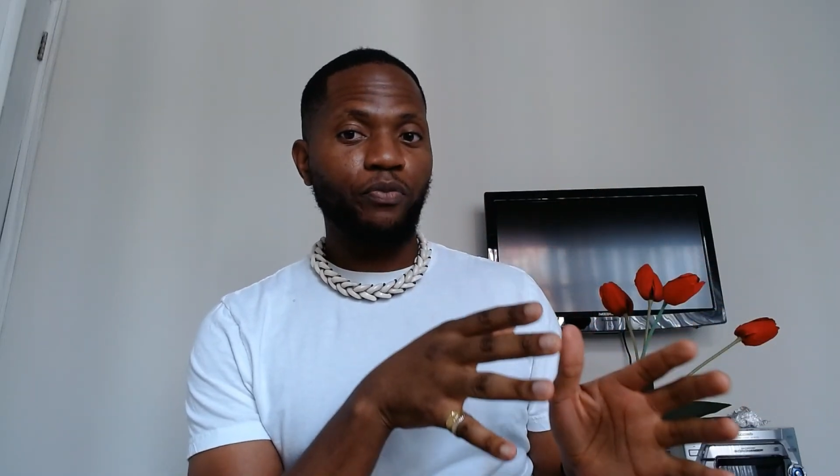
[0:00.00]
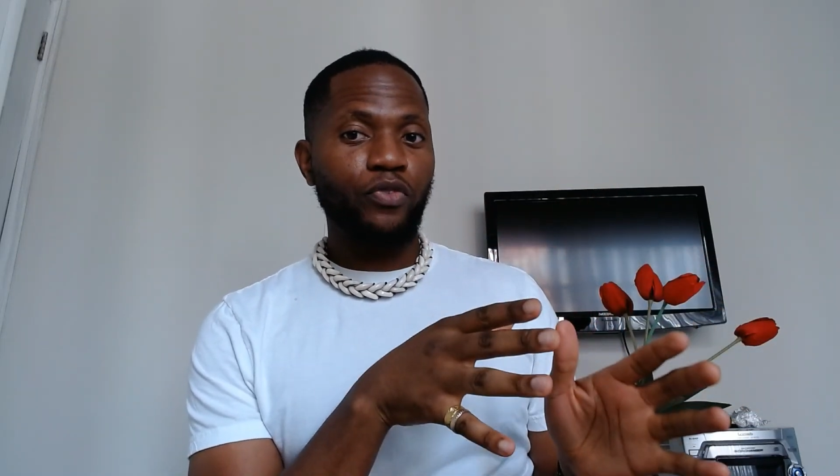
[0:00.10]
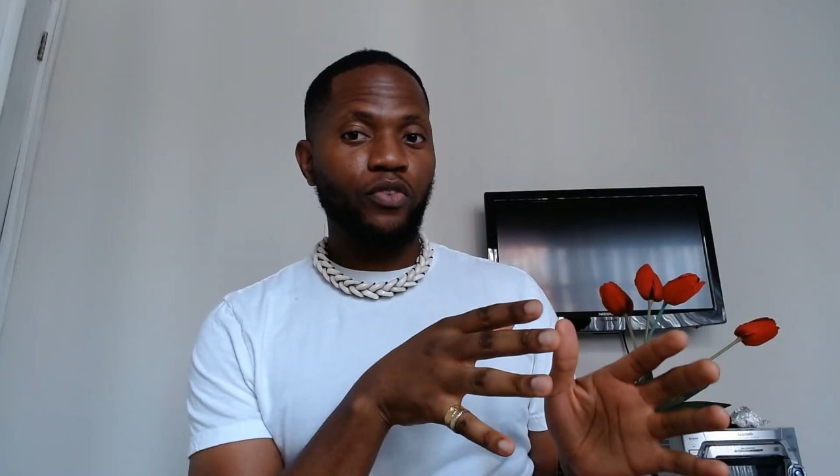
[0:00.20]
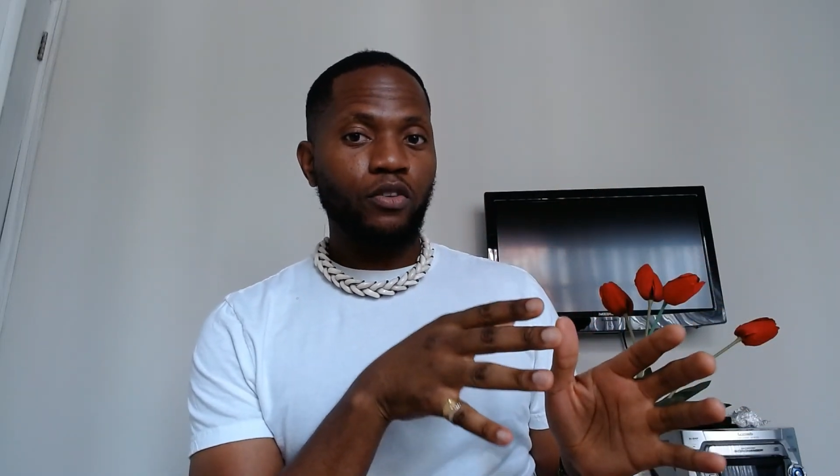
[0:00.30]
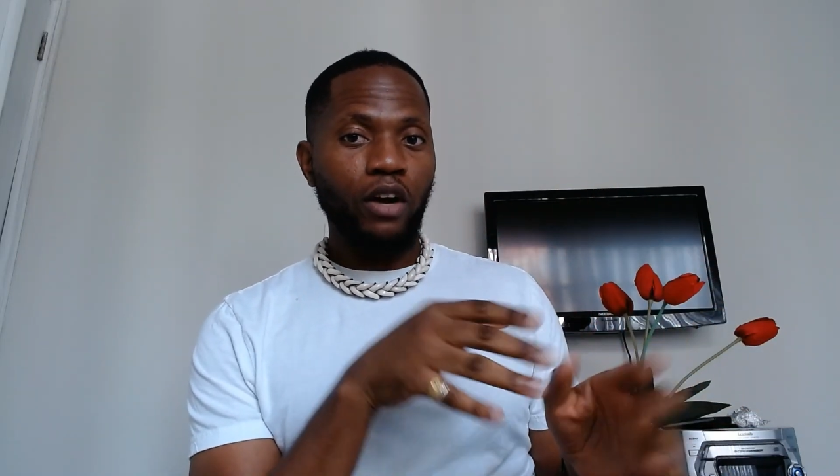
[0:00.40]

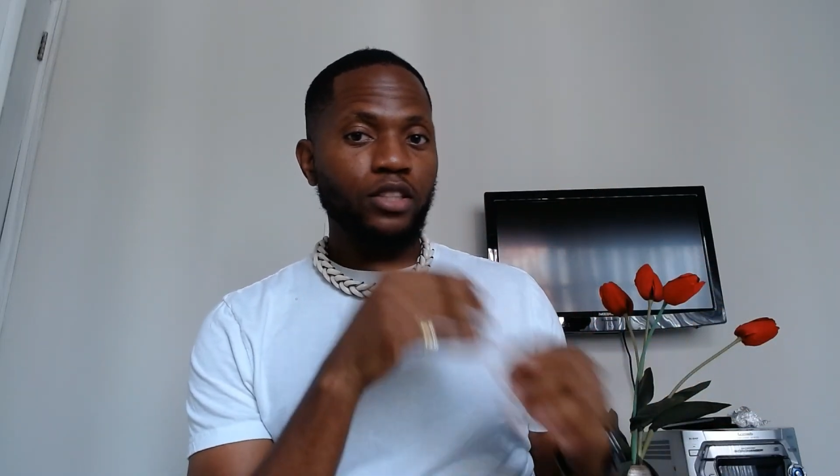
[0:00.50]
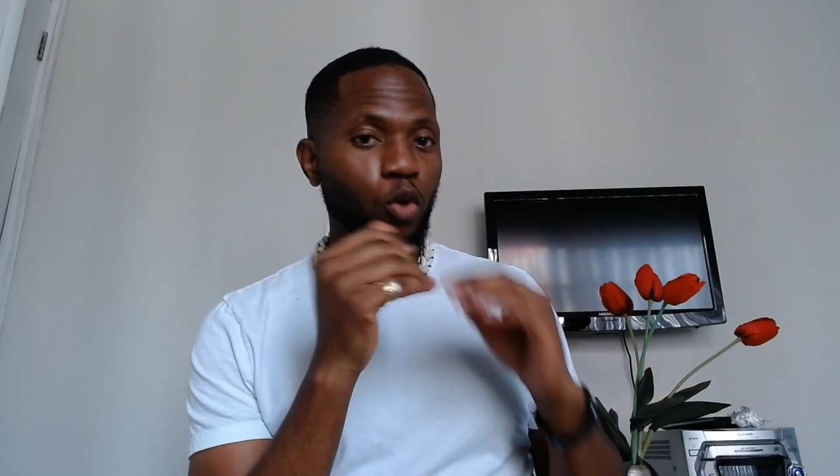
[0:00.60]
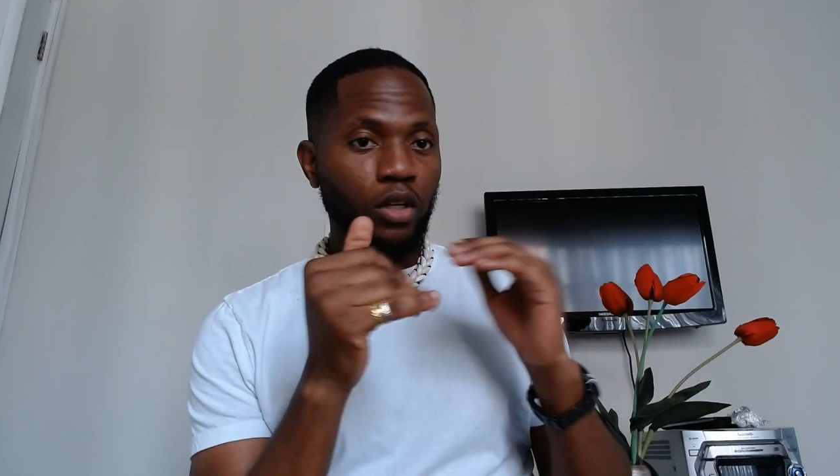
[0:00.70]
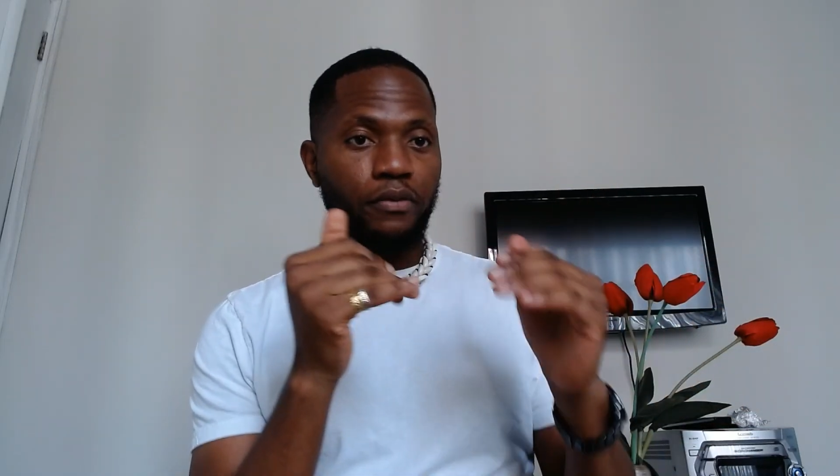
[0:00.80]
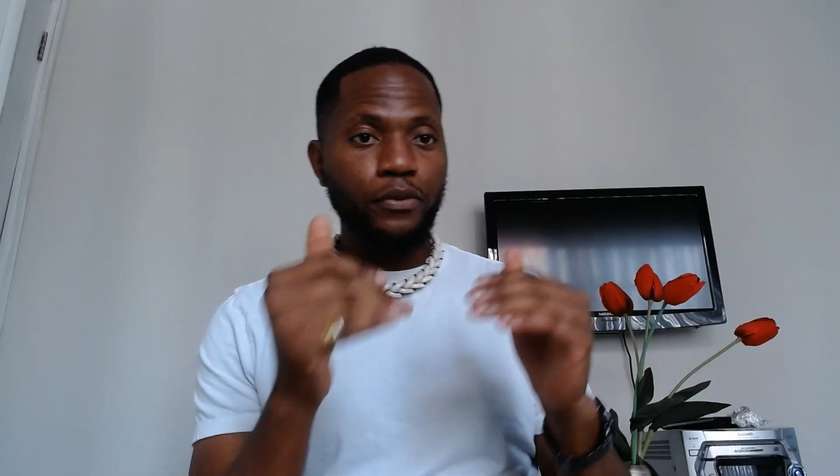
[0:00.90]
Right? So good
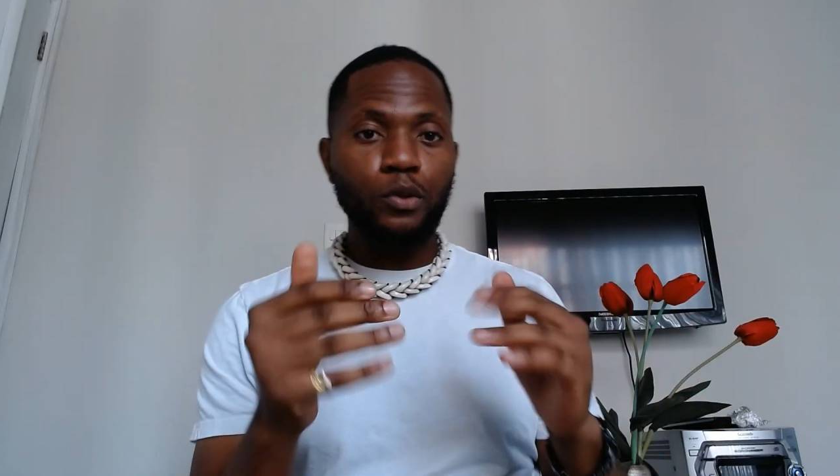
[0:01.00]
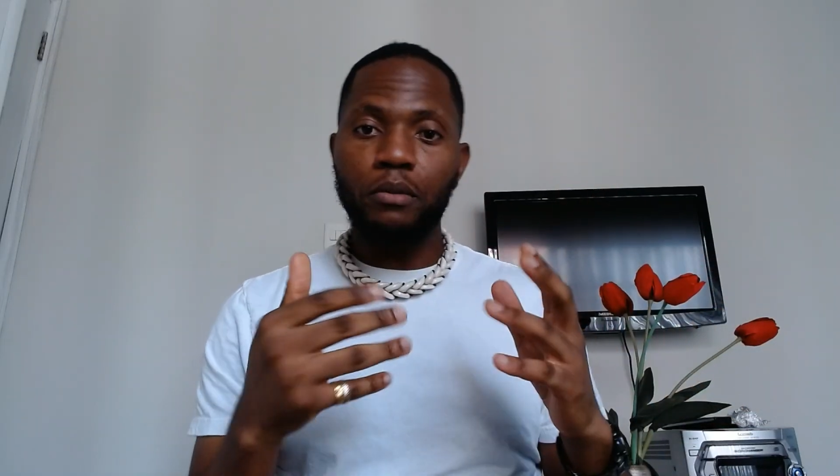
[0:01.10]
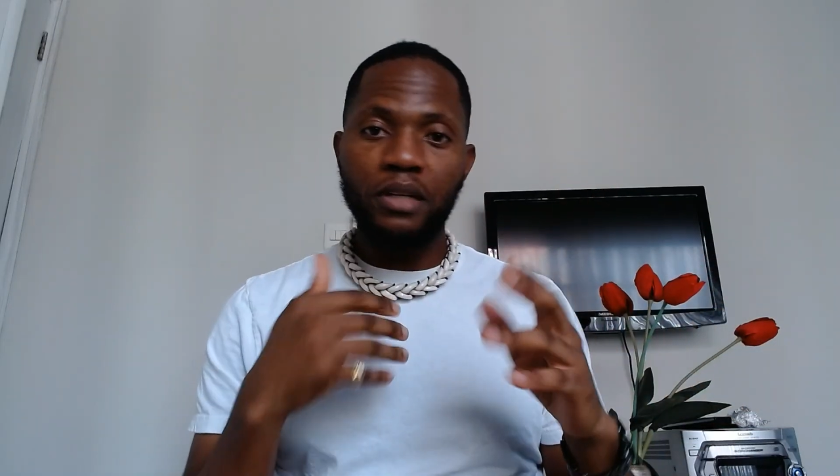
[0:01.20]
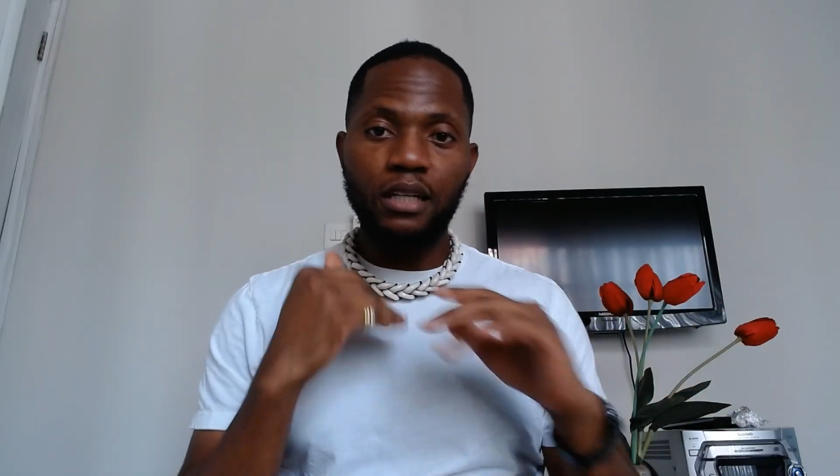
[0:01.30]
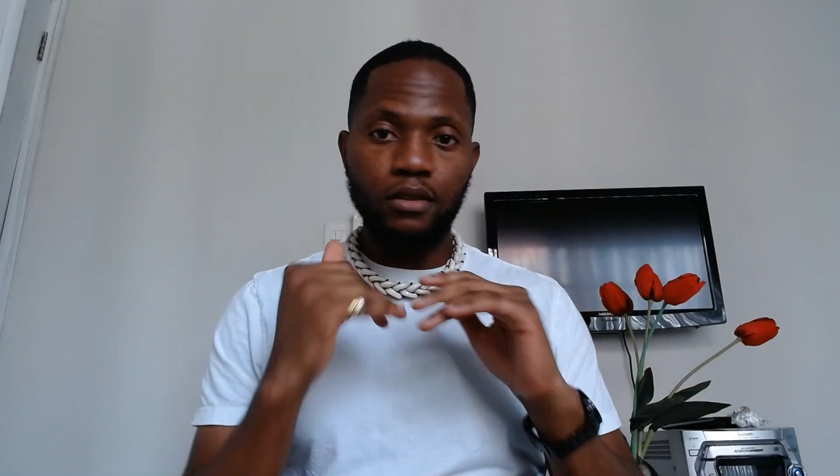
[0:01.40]
food to me is
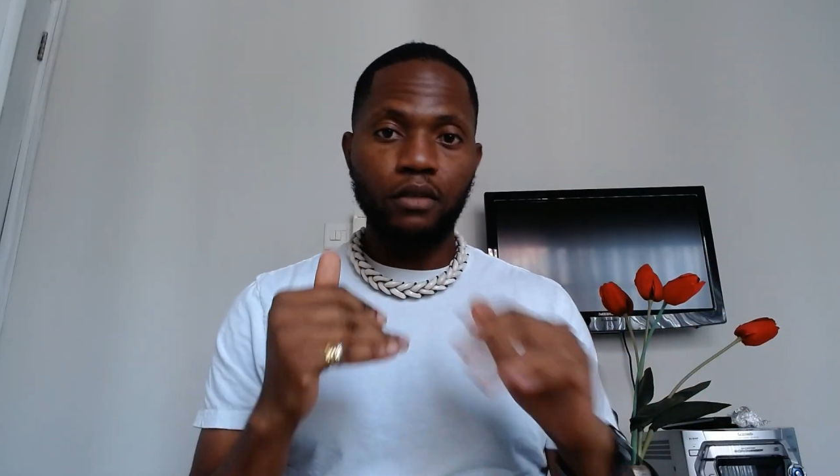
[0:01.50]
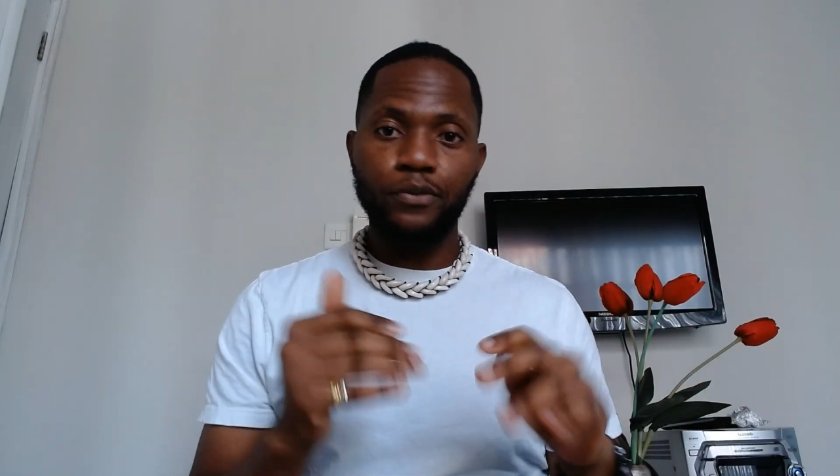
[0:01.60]
good food.